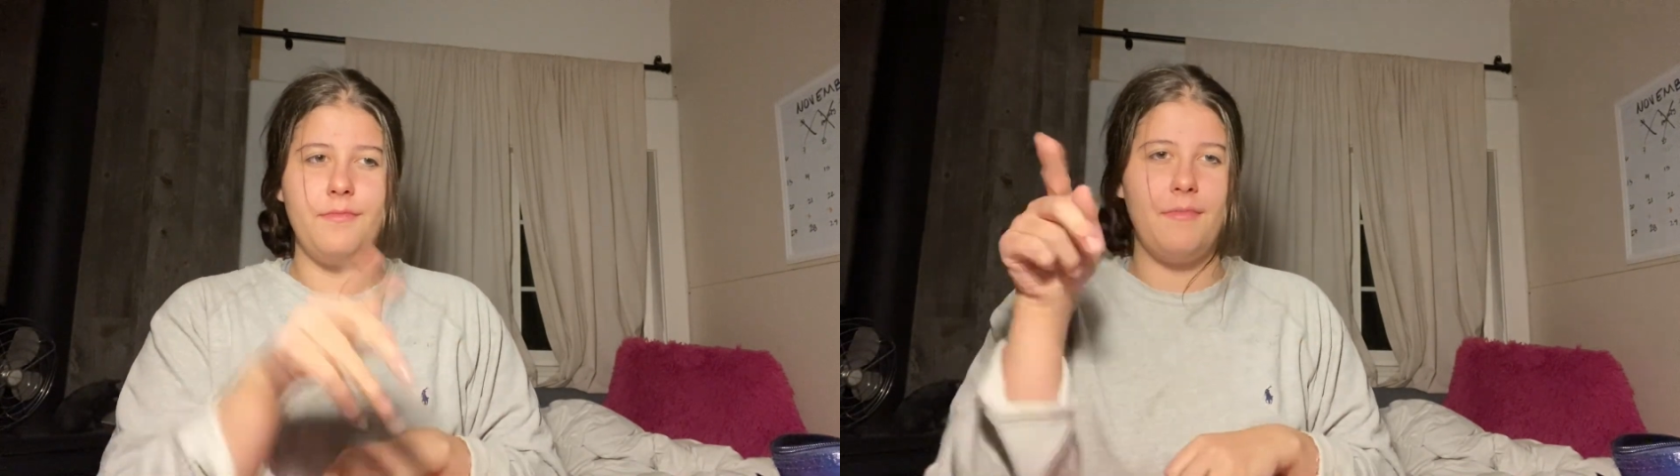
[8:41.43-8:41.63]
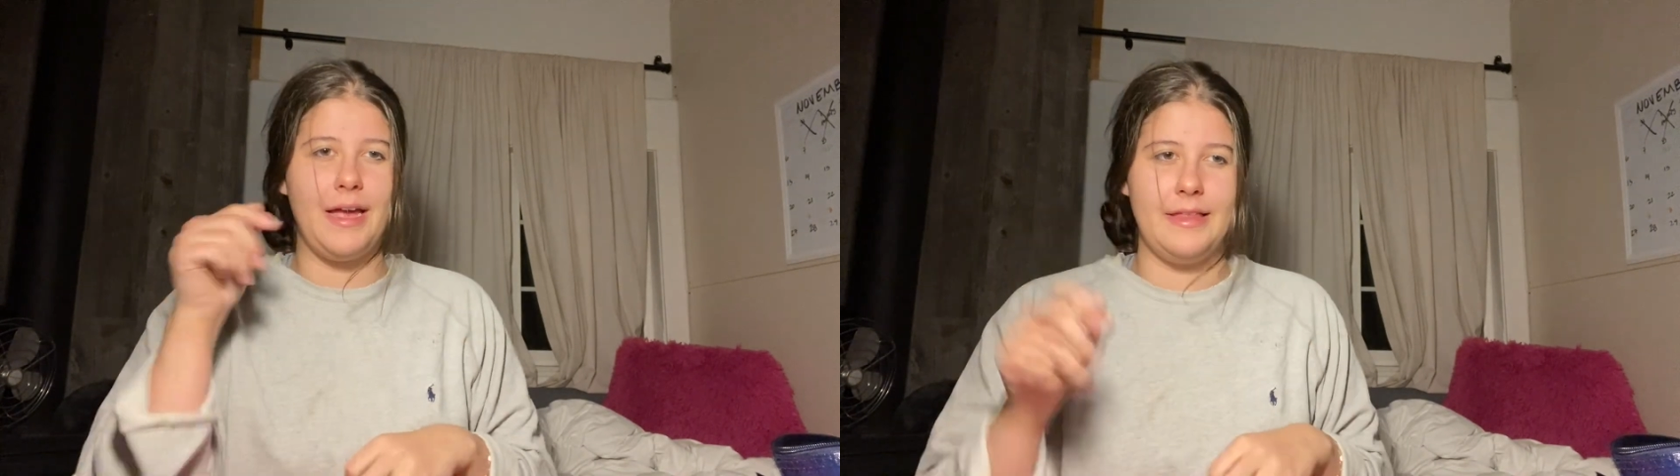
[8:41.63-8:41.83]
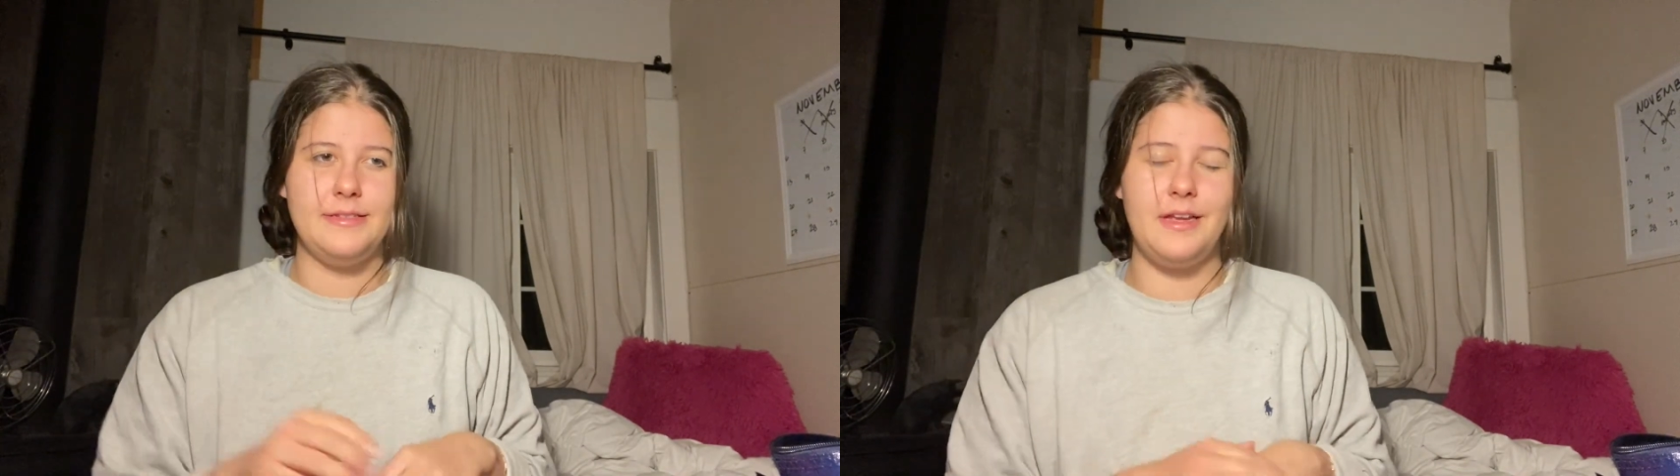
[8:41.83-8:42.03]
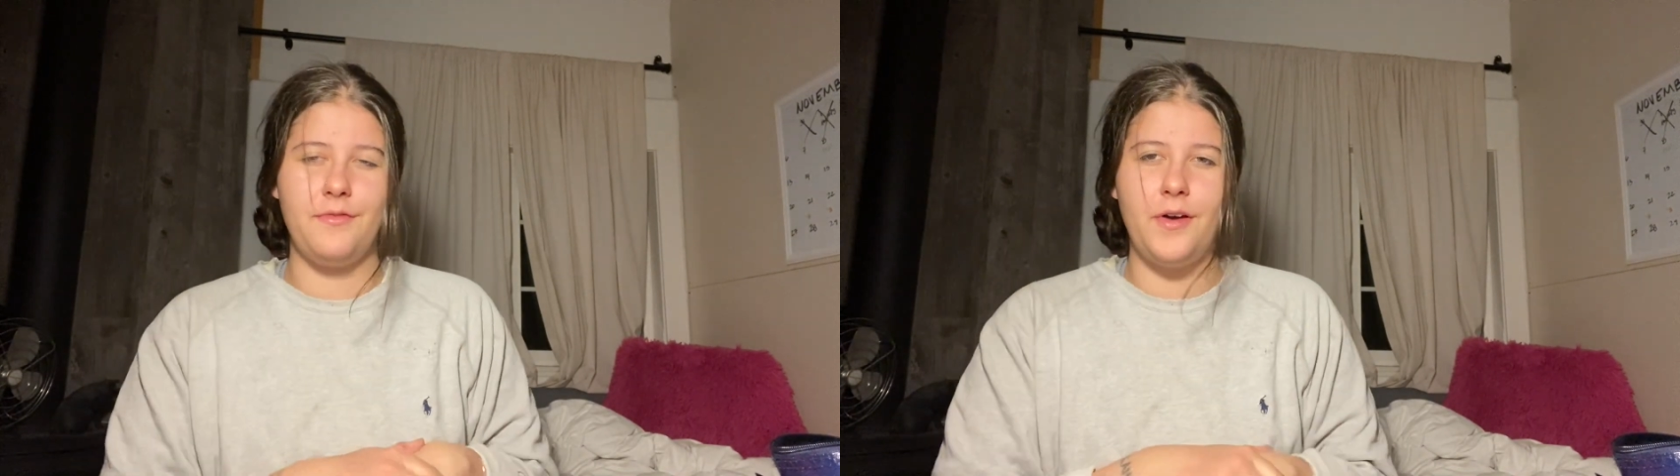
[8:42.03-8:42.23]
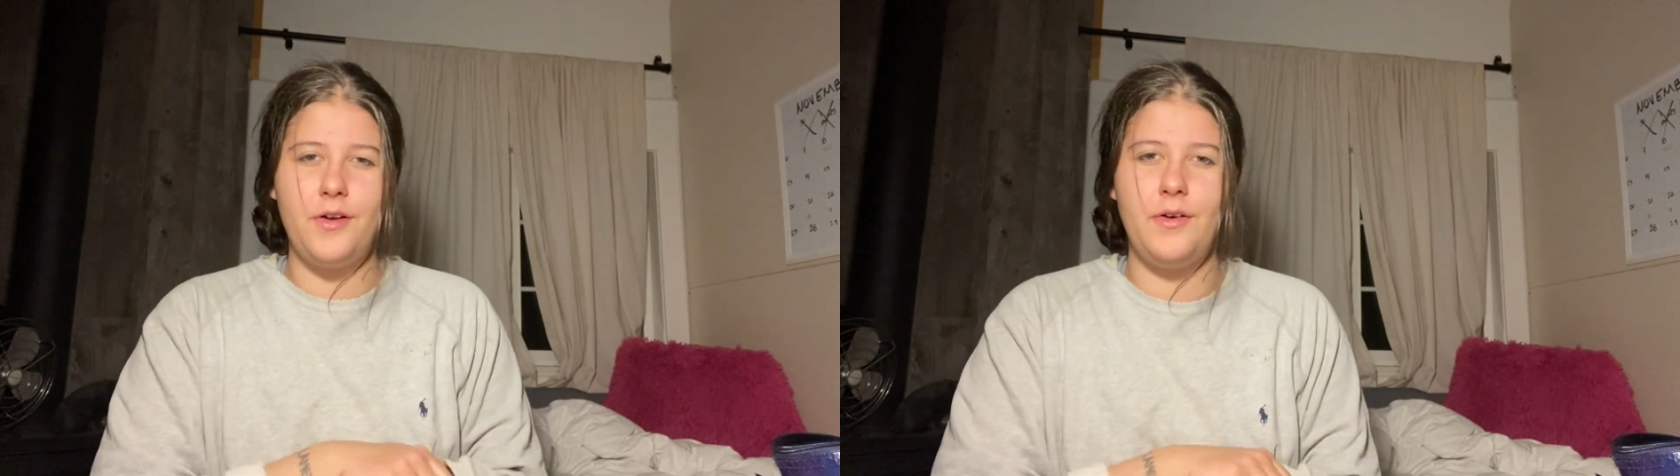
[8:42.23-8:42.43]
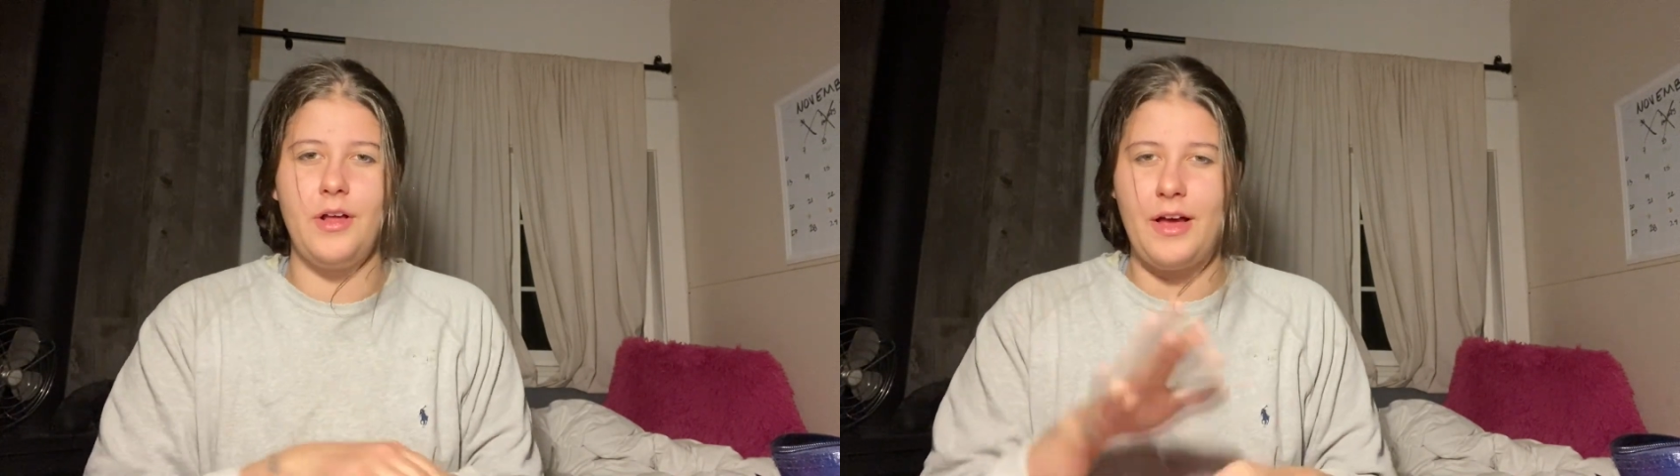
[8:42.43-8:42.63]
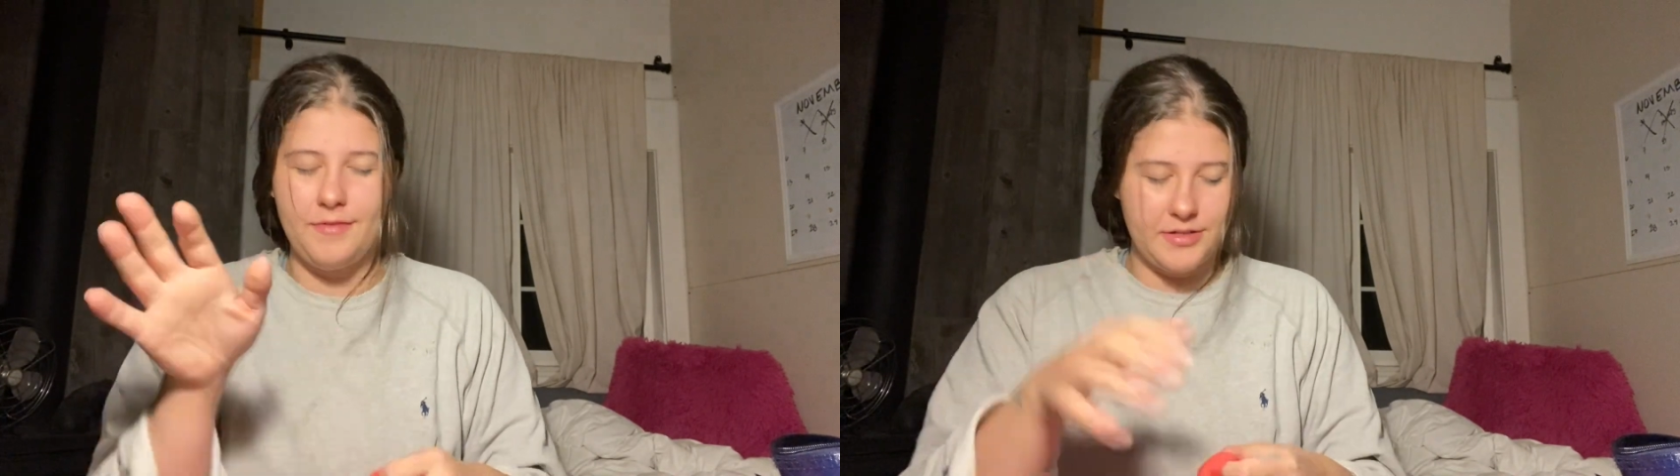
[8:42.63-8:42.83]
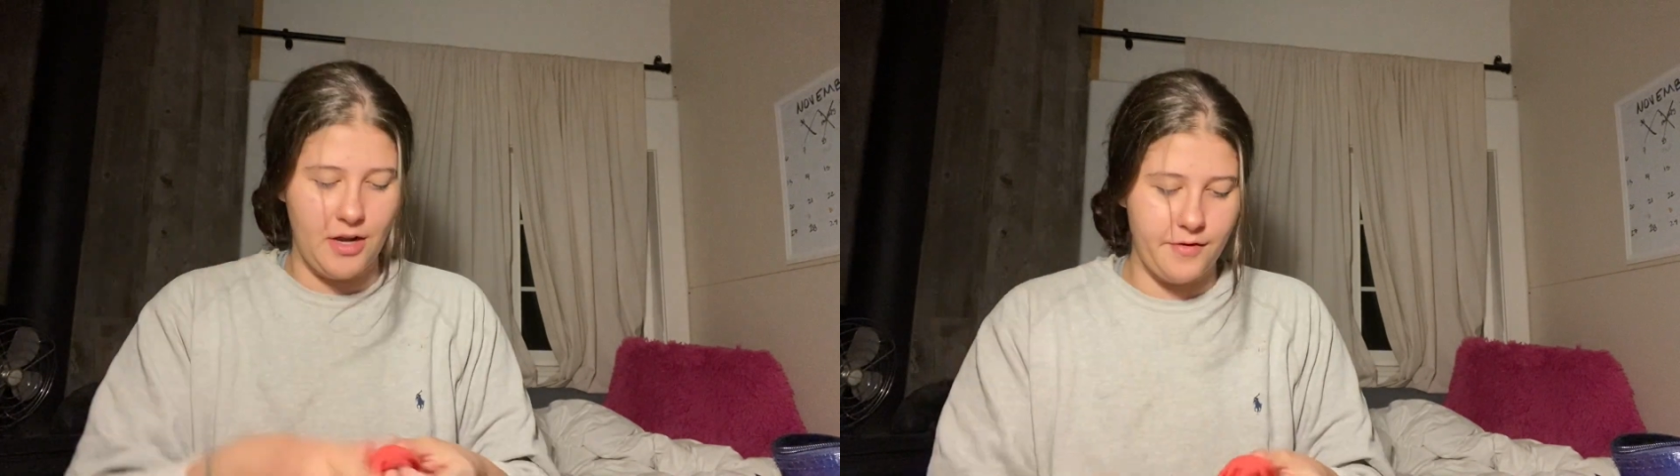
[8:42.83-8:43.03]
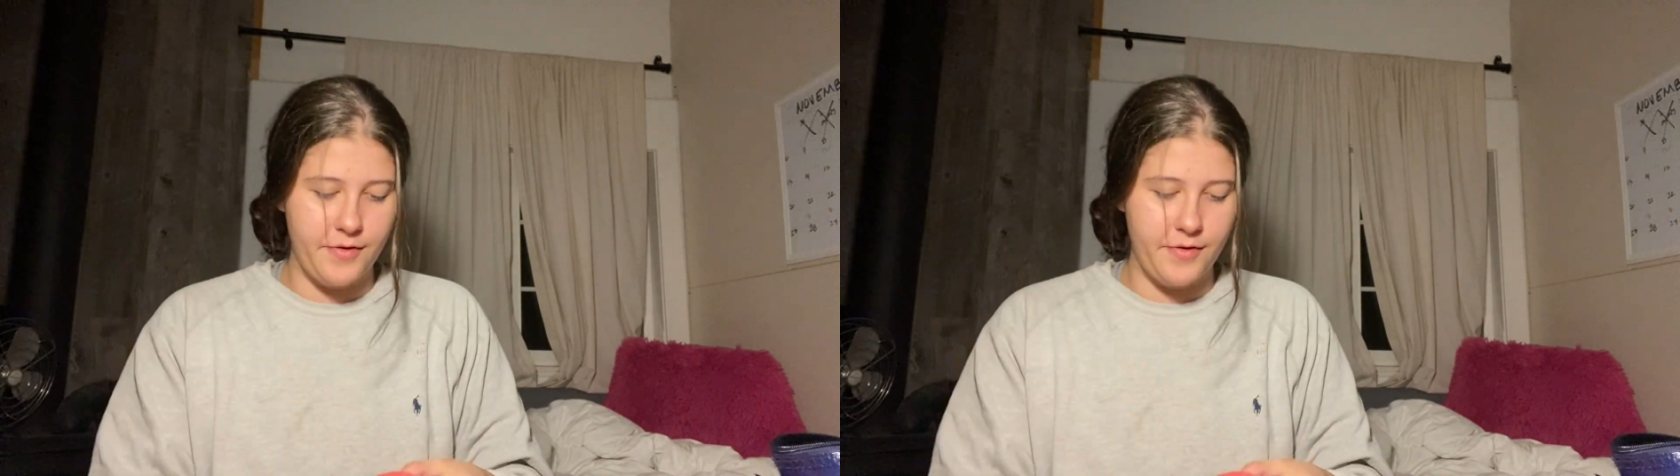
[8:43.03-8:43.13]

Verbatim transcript: my listing photo it'll have the stock